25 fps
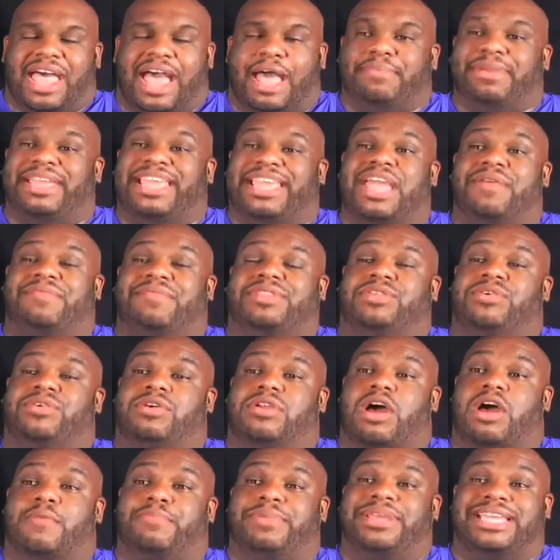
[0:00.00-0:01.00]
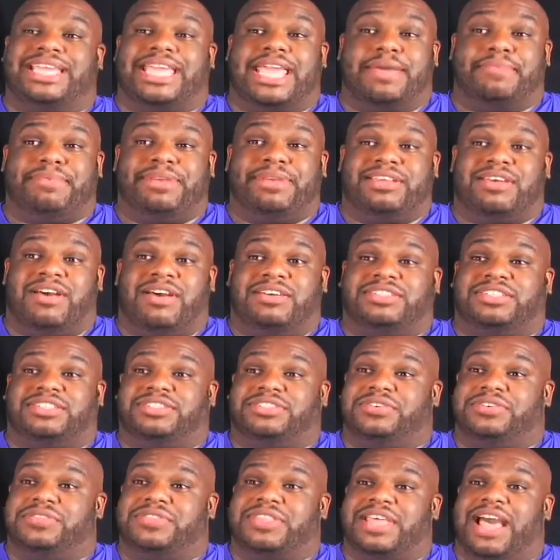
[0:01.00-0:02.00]
I began with Lord All Men Can't Be Dogs in
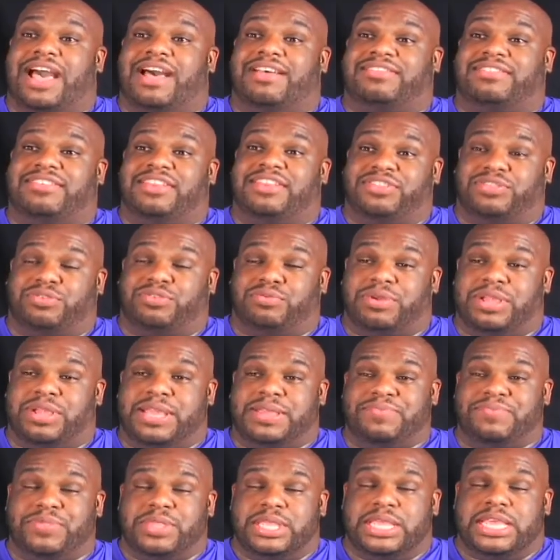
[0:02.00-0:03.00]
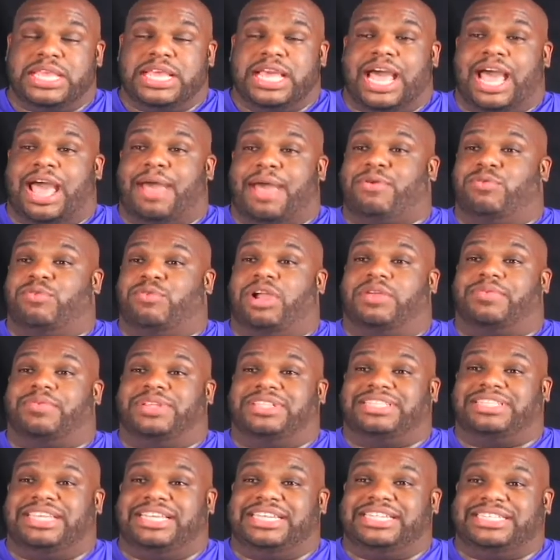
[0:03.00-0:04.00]
2003. I've been working
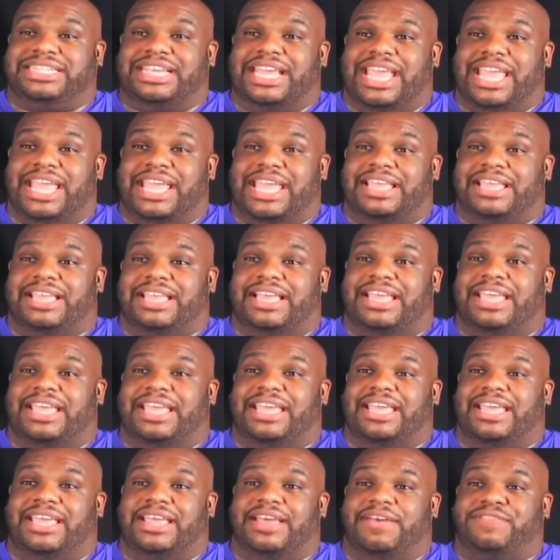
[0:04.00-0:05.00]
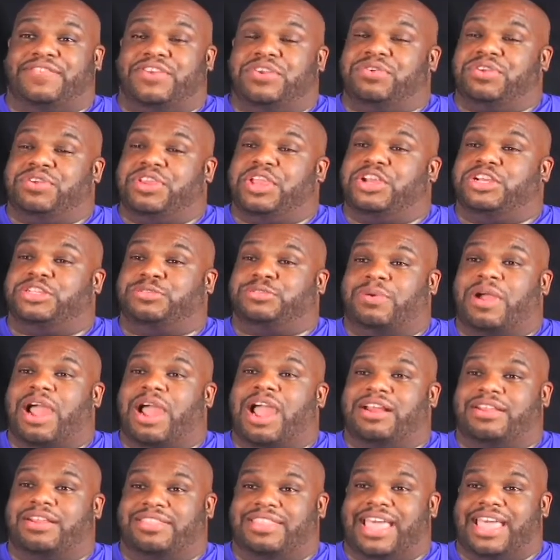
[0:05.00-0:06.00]
with TJ a few years
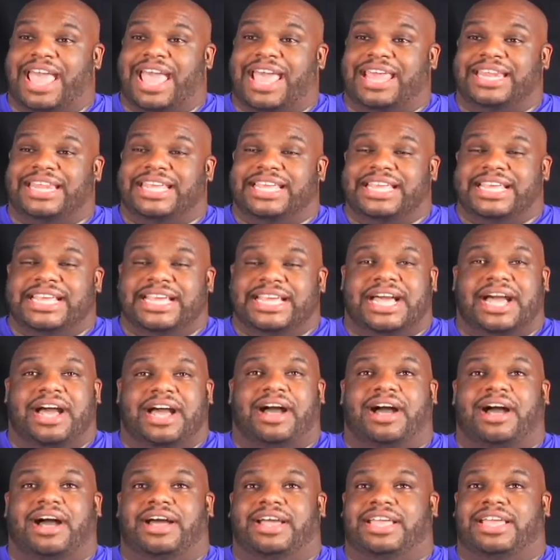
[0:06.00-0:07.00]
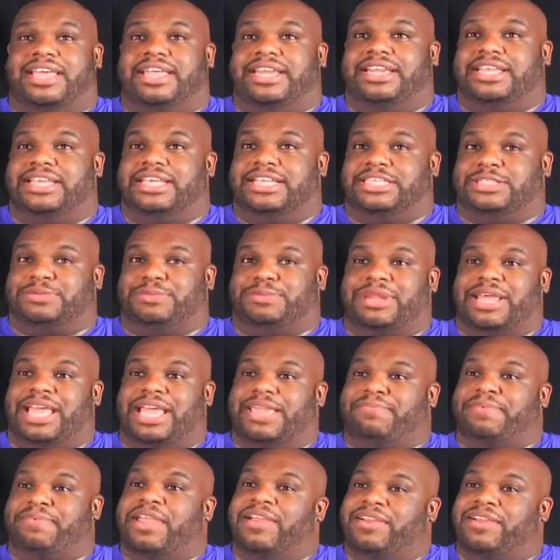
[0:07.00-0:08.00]
prior to that in his play
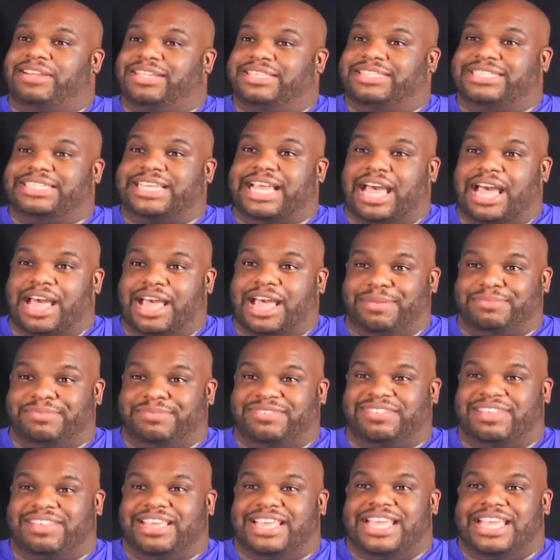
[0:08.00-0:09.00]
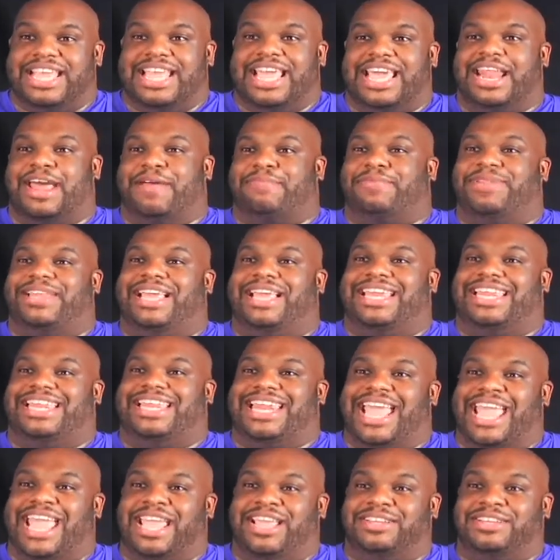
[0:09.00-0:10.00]
Perilous Times. And I played an
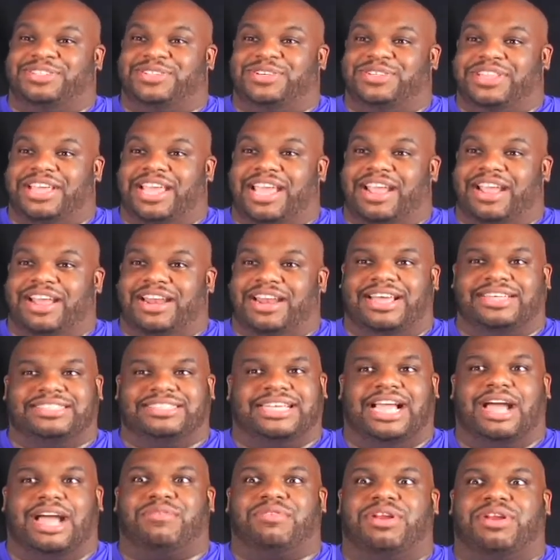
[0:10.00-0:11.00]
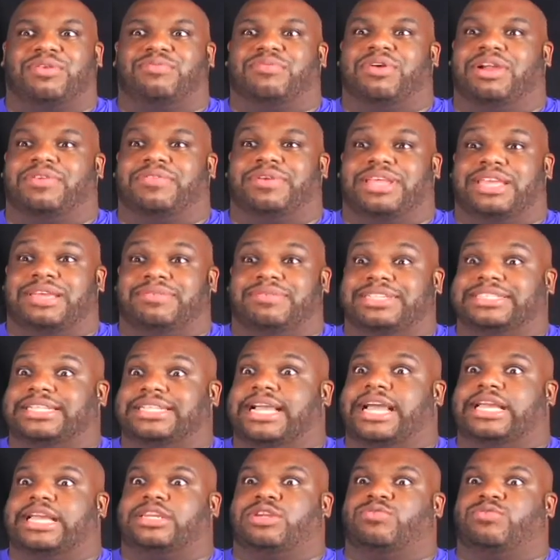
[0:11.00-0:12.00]
angel there. And I was like, I want to work with him because I
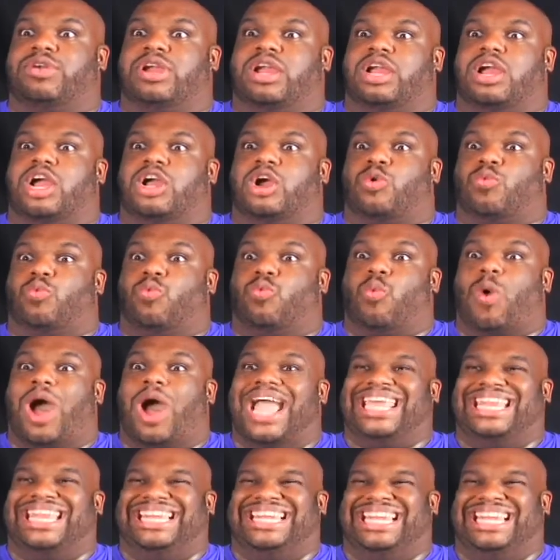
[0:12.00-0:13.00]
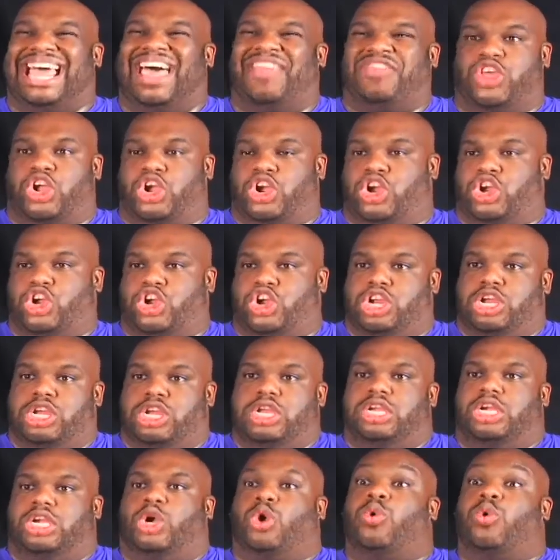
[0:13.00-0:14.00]
got to wear white leather,
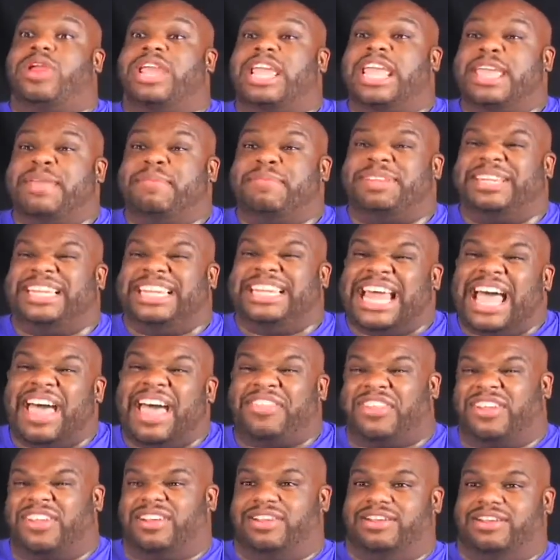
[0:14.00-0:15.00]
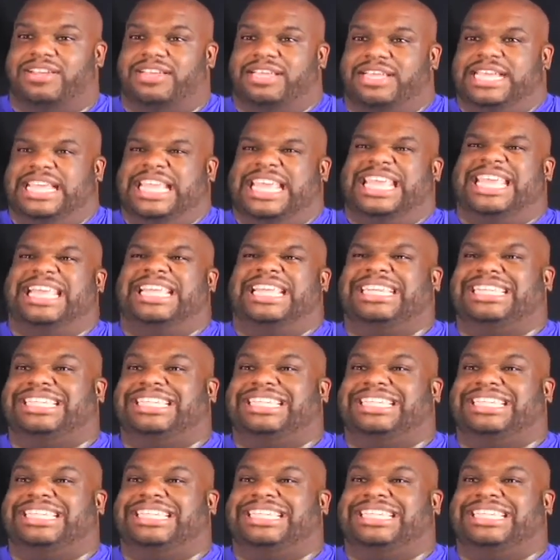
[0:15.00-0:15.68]
cream leather. In